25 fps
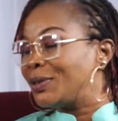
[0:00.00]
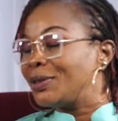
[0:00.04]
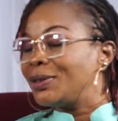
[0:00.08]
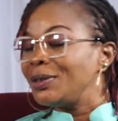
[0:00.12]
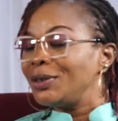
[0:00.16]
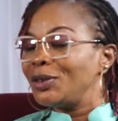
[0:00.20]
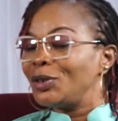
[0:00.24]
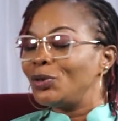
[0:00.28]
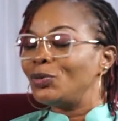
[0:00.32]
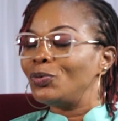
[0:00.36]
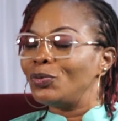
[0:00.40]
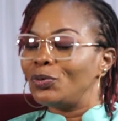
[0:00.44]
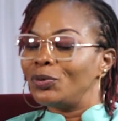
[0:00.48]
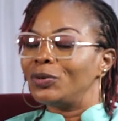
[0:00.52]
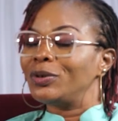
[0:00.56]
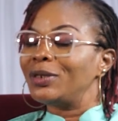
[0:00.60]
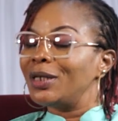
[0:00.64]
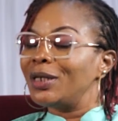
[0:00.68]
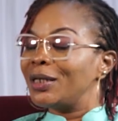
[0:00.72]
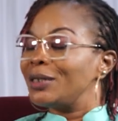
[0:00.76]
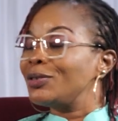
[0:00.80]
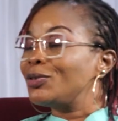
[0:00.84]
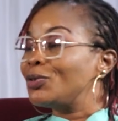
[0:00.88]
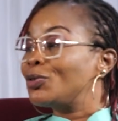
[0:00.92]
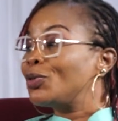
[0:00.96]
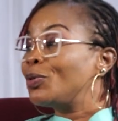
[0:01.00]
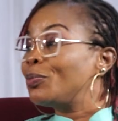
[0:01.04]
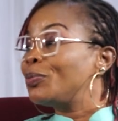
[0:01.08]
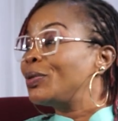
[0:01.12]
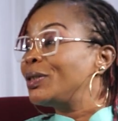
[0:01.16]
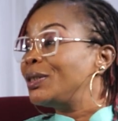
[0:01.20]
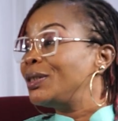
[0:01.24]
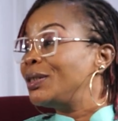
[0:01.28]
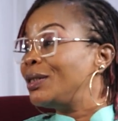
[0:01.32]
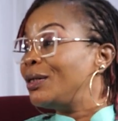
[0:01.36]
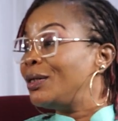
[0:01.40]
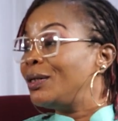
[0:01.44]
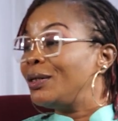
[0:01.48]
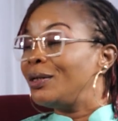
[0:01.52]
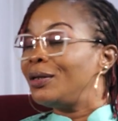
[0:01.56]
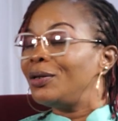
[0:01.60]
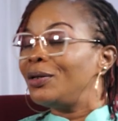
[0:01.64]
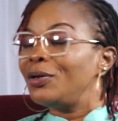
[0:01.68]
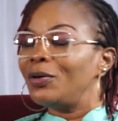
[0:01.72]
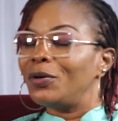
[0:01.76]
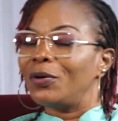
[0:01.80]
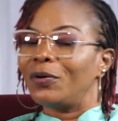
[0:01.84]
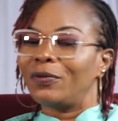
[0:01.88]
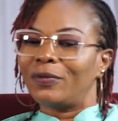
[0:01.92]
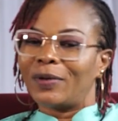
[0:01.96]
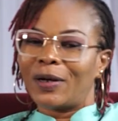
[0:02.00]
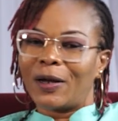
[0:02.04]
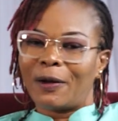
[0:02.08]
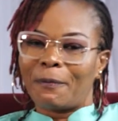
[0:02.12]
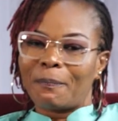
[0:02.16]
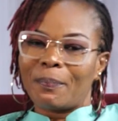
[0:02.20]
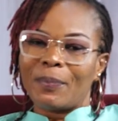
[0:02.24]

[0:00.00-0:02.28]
she will know that somebody loved her.